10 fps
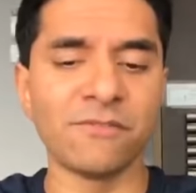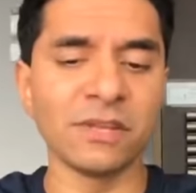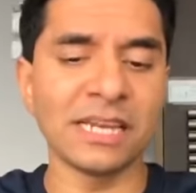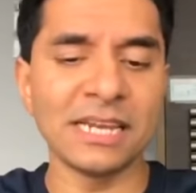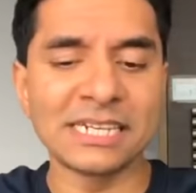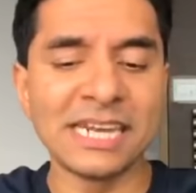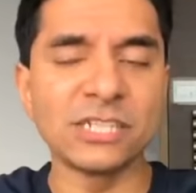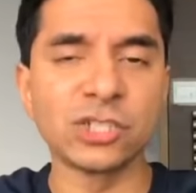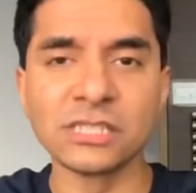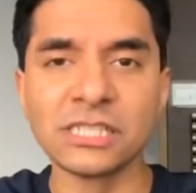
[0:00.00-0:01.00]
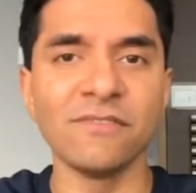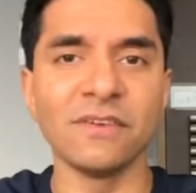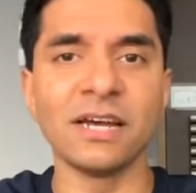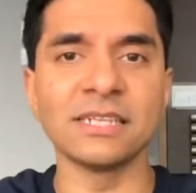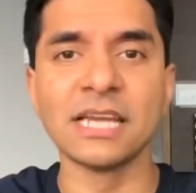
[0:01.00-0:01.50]
everything that nature's
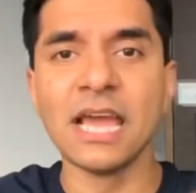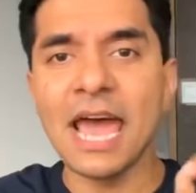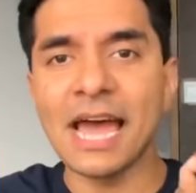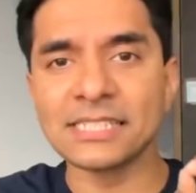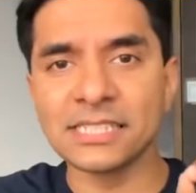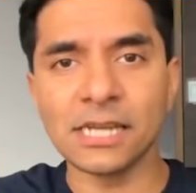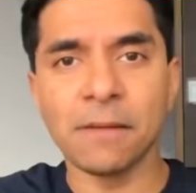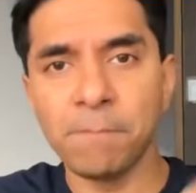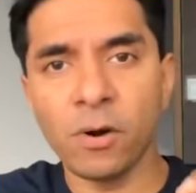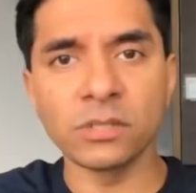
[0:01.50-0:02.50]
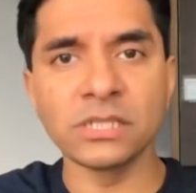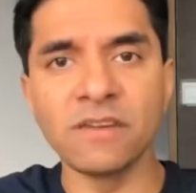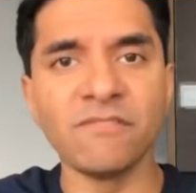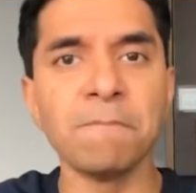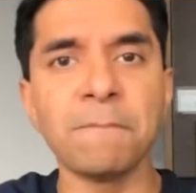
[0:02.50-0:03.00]
given us has some
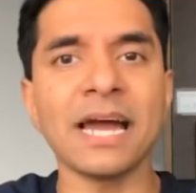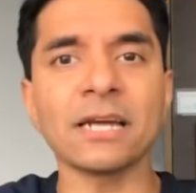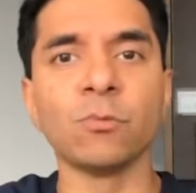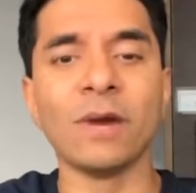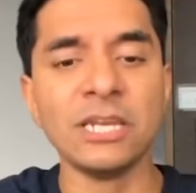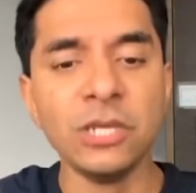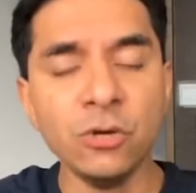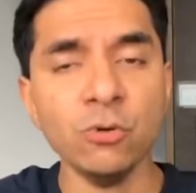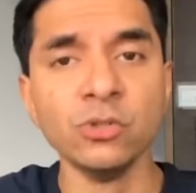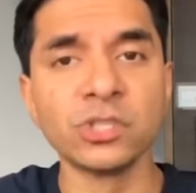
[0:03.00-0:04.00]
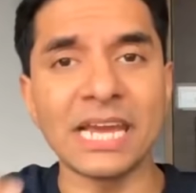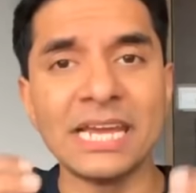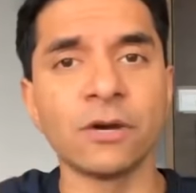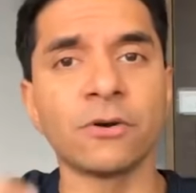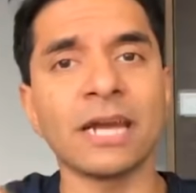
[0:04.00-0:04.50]
positive impact when used
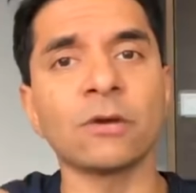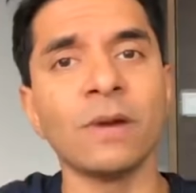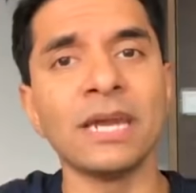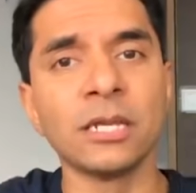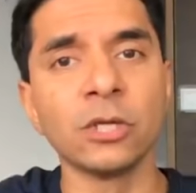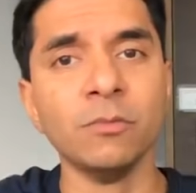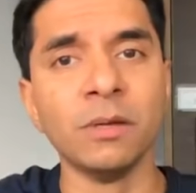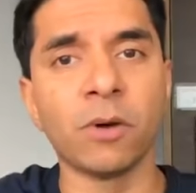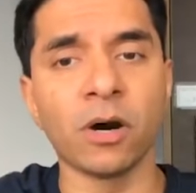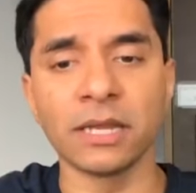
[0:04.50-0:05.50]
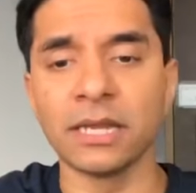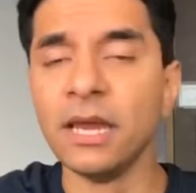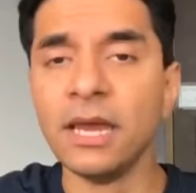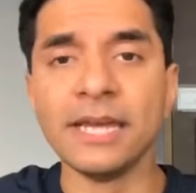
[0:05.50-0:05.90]
in the right way in the human body.